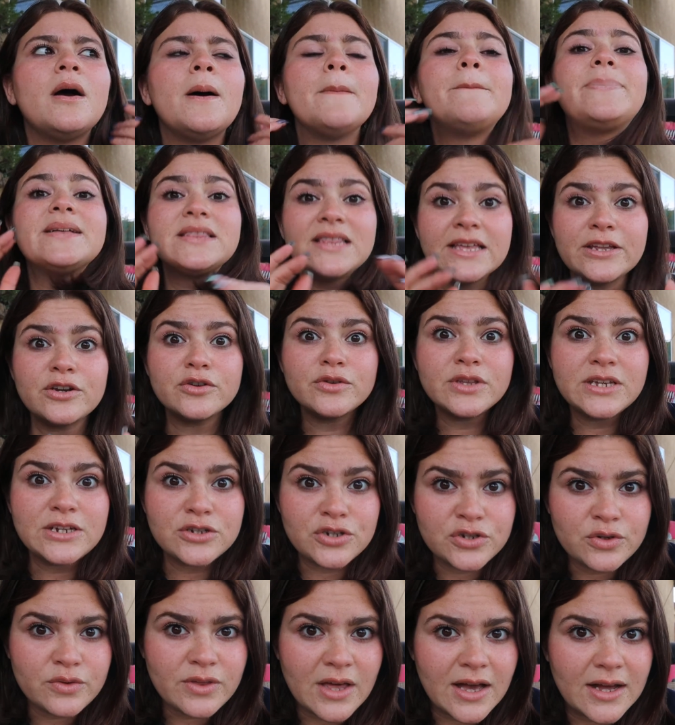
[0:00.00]
But literally
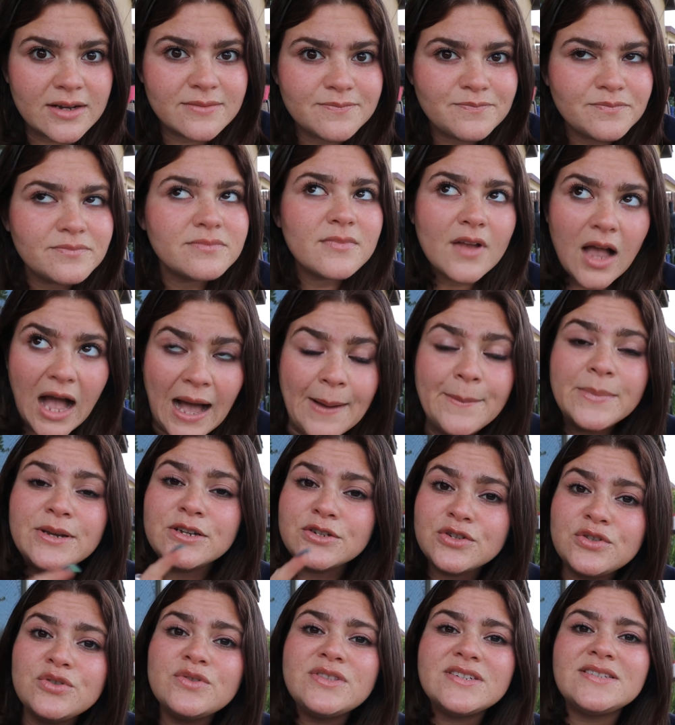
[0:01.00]
do that. I'm
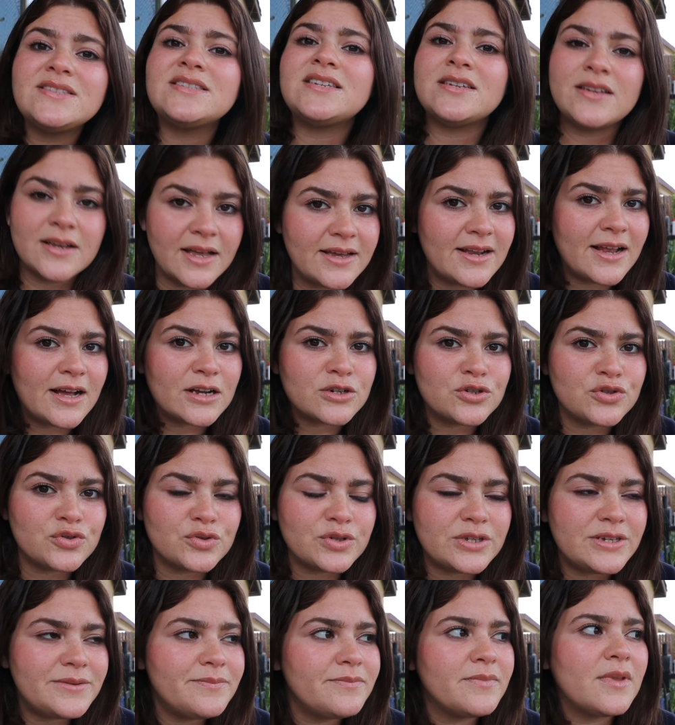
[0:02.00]
gonna do this tonight,
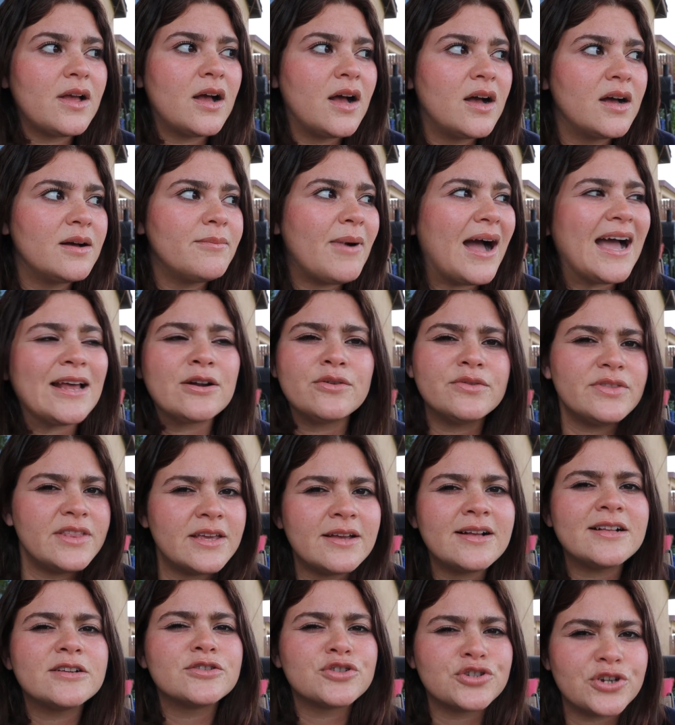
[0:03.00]
actually. I don't
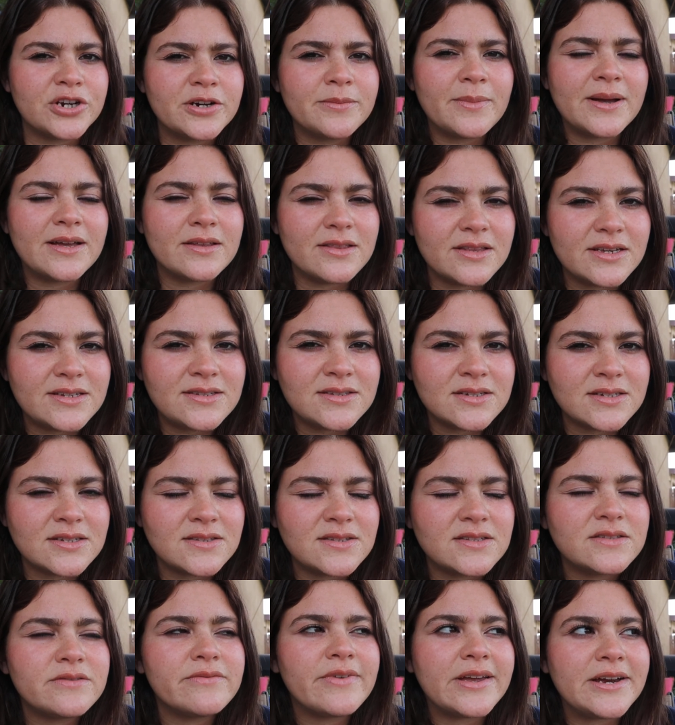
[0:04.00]
think I'll share my list because
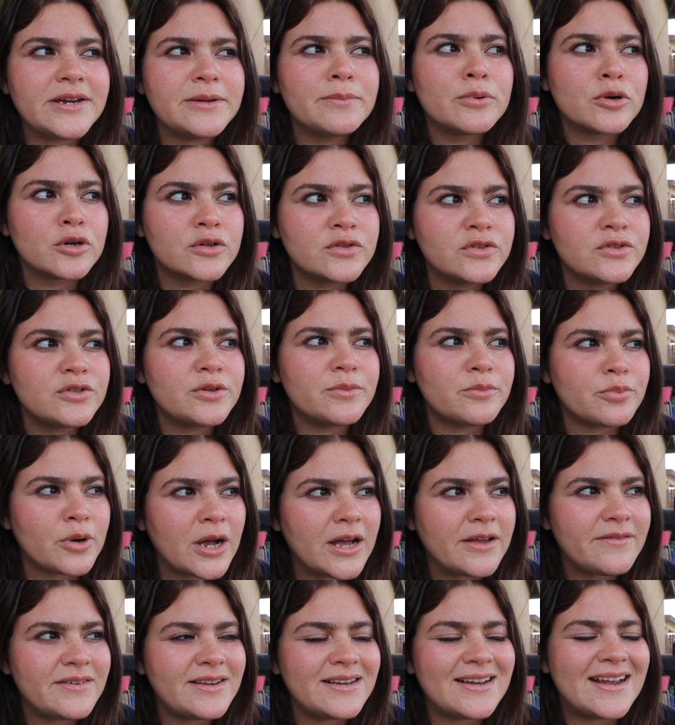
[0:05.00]
it's very personal and
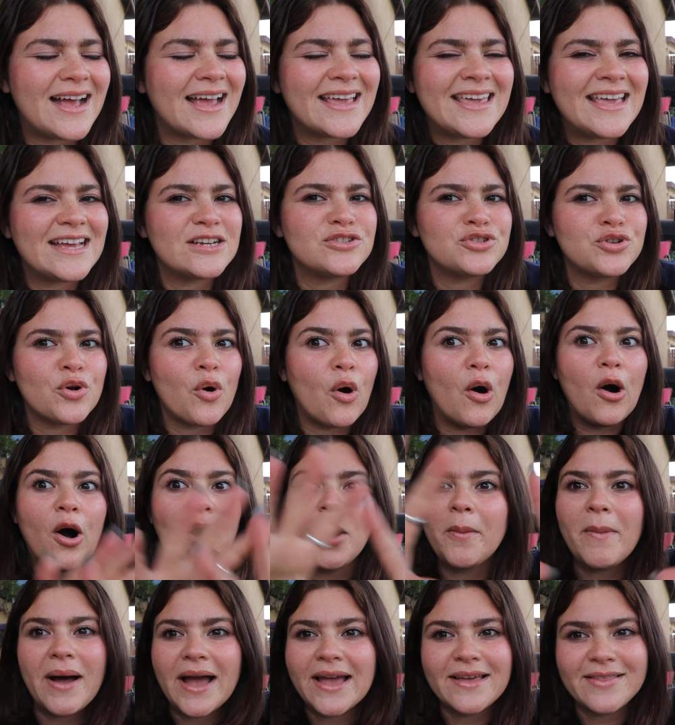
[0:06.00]
private, and I can't show
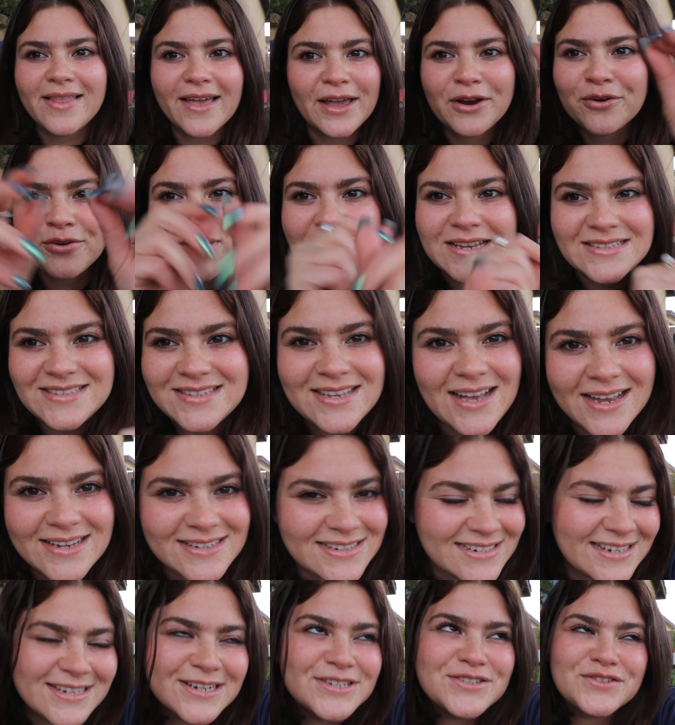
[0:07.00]
all my like crazy
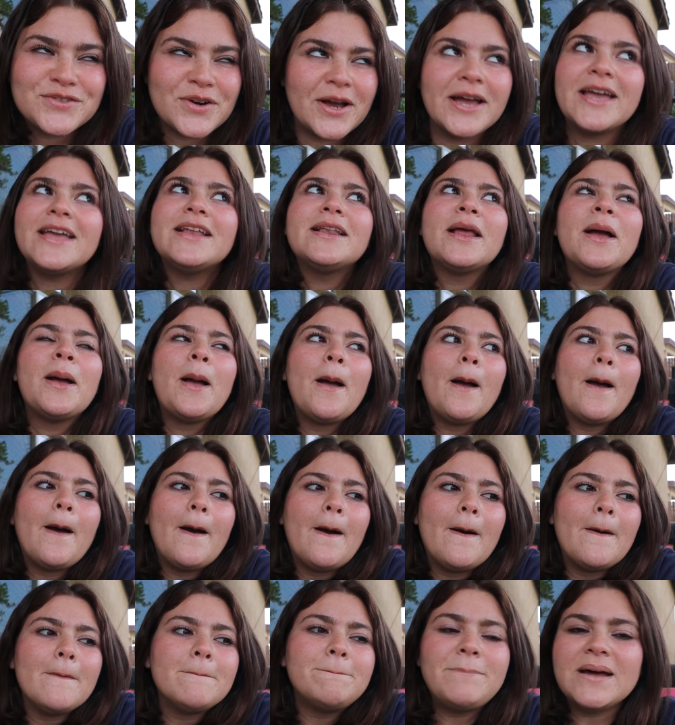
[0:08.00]
ideas, right?
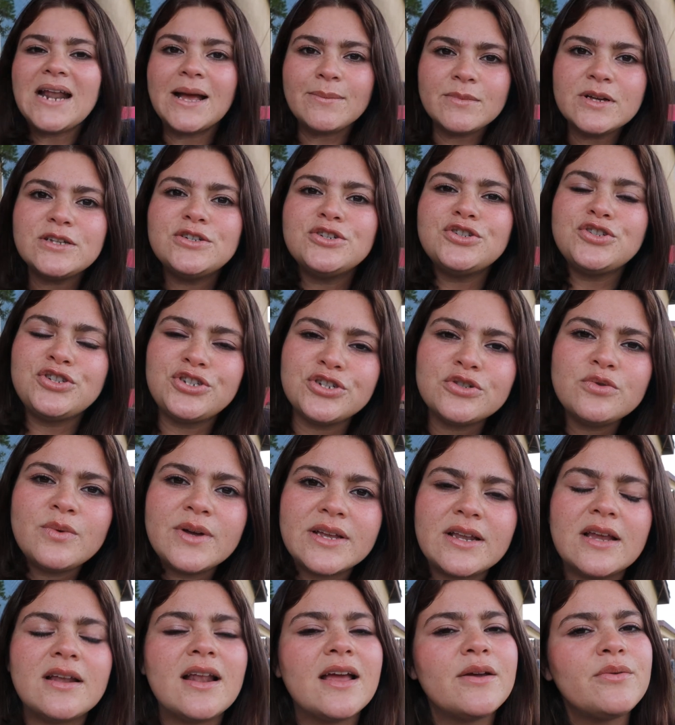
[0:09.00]
But I'm gonna do
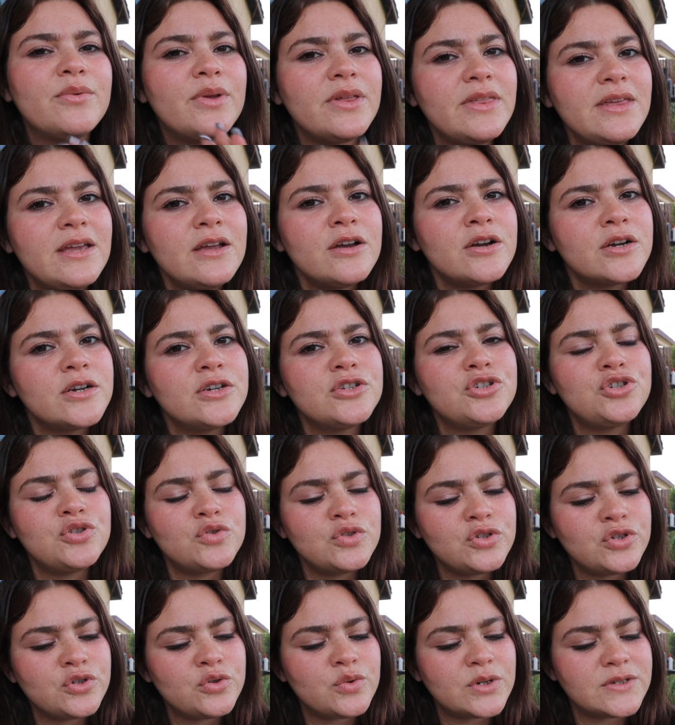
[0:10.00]
it, and I really encourage you
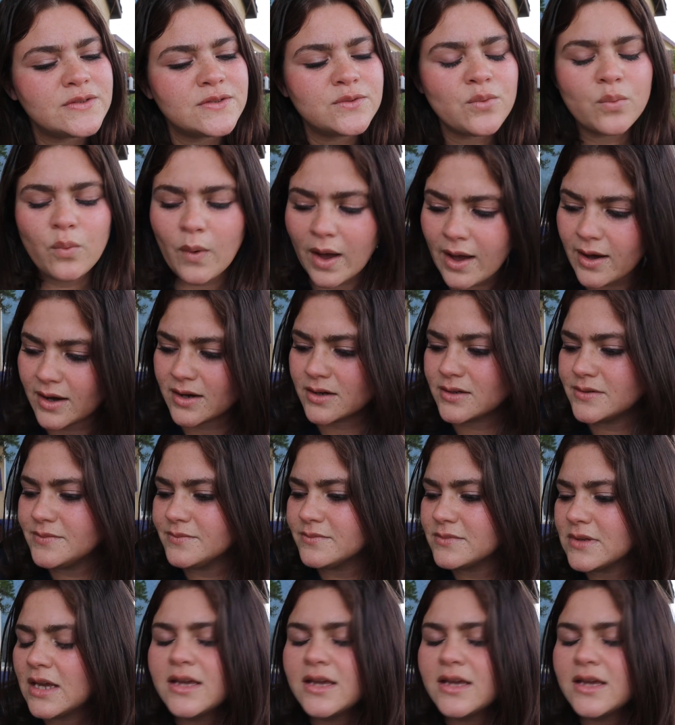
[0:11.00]
to as well.